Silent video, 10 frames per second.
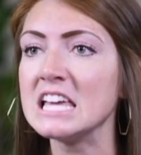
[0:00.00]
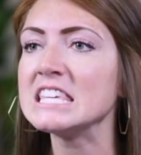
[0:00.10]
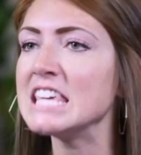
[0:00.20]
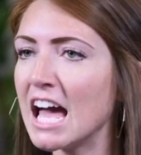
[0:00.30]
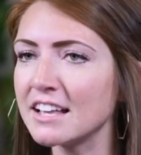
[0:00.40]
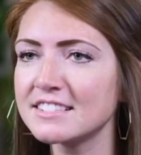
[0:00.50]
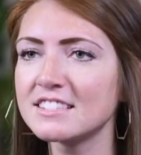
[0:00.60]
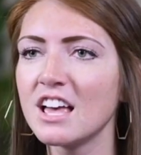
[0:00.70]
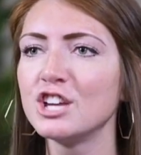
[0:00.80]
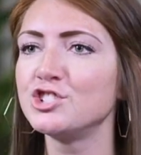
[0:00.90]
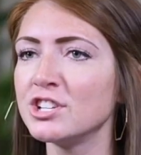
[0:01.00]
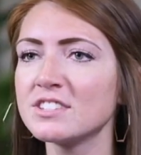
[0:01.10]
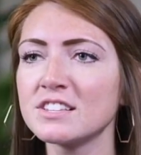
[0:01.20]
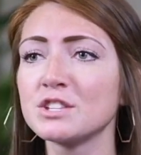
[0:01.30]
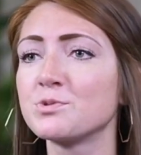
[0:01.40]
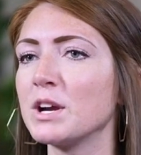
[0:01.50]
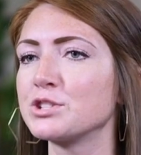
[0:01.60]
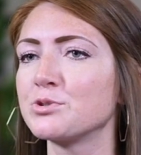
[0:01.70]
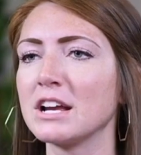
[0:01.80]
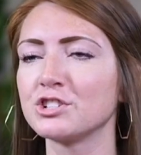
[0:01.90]
Yes, Jesus'
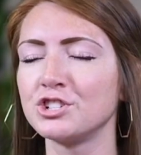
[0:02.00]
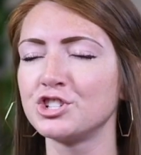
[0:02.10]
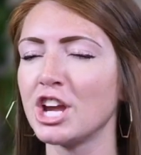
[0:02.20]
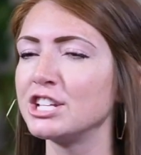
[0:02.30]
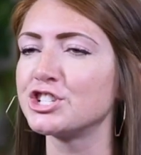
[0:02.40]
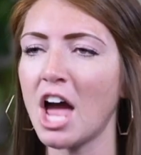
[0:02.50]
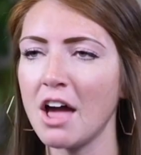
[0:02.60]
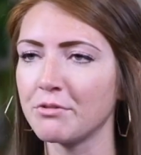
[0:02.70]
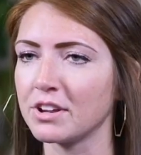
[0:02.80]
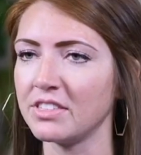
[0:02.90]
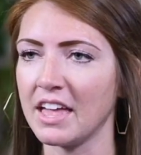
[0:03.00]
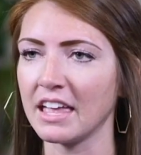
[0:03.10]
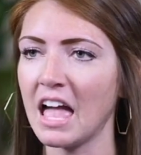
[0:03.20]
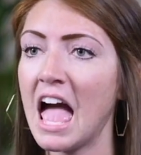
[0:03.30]
resurrection changed everything,